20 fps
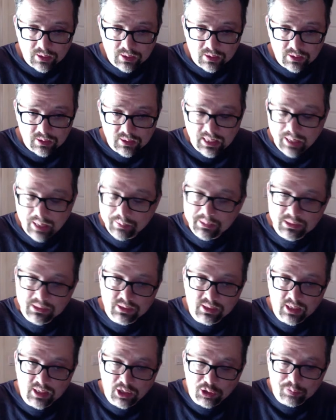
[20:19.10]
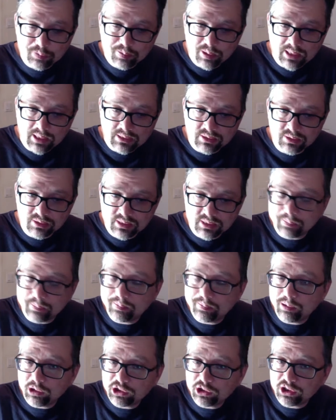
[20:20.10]
that means that other presidents can
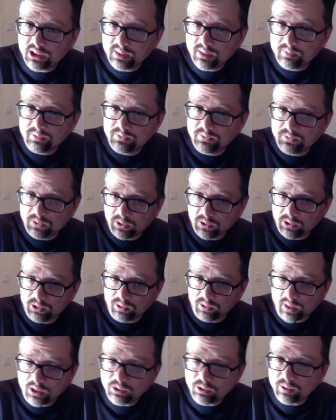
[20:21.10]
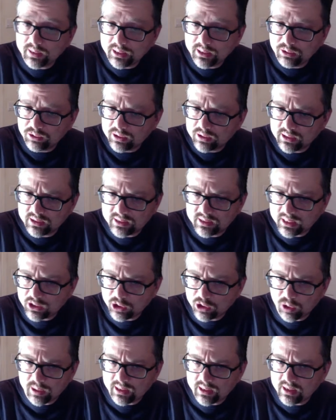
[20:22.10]
push it even further. Other leaders can say, you know
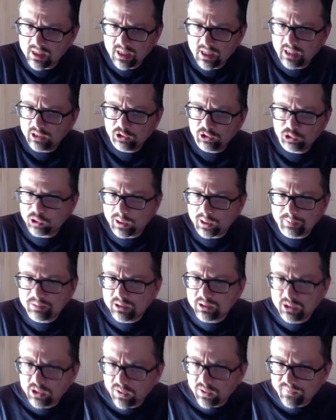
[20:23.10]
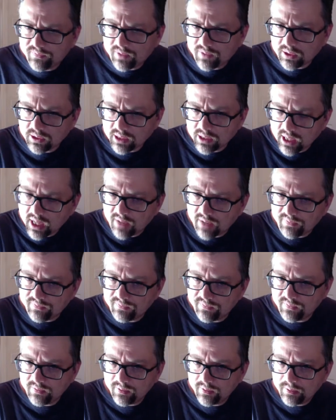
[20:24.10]
what, Trump didn't go far
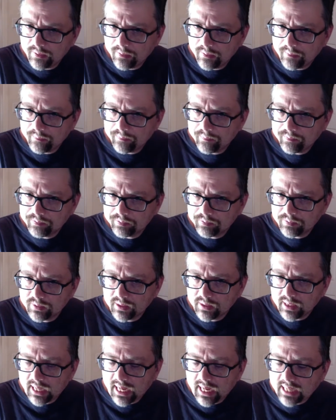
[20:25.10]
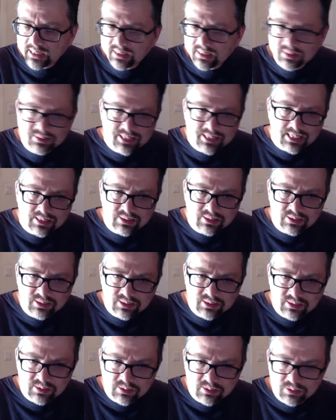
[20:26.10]
enough. I can take
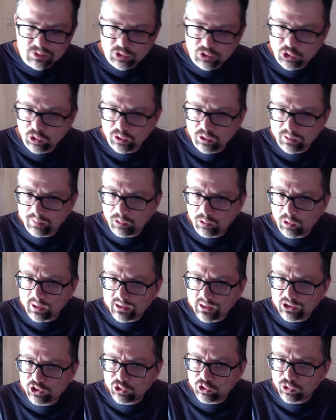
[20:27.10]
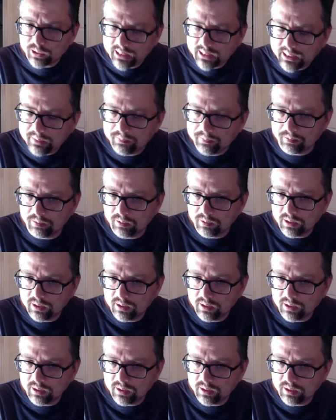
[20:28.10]
this to the more extreme